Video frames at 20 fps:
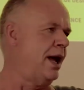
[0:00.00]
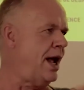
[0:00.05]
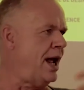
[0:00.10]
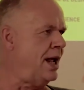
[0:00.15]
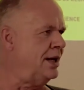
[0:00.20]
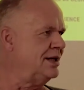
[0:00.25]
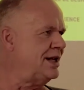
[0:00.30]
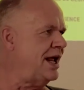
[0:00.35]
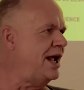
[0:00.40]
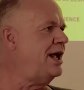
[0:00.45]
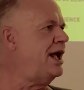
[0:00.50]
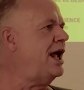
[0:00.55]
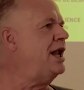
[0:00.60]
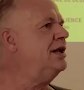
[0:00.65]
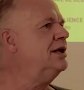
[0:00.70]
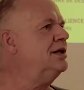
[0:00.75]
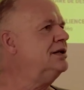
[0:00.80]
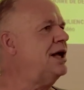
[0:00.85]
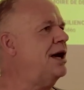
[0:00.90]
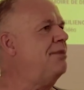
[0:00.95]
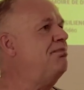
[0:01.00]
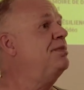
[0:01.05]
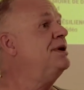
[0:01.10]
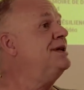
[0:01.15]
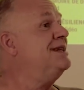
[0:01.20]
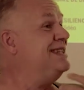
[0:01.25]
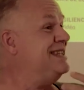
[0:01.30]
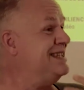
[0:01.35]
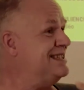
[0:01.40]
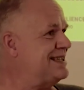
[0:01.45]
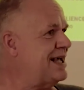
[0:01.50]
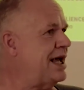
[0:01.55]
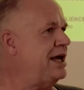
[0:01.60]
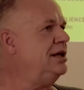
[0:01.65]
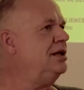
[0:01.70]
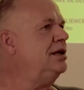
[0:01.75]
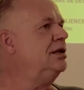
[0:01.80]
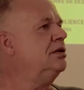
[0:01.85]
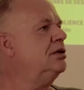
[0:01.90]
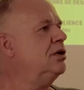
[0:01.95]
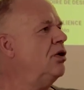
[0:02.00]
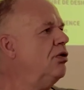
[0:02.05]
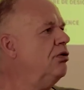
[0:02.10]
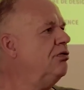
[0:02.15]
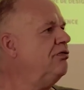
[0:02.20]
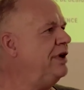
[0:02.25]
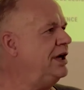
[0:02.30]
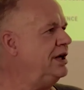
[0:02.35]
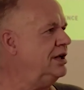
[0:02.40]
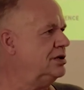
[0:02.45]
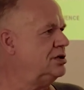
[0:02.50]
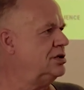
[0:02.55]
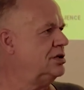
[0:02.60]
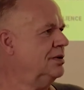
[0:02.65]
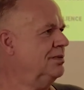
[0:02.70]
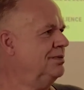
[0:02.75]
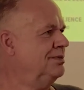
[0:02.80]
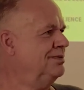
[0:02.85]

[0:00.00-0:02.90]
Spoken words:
And they ended up designing their own village.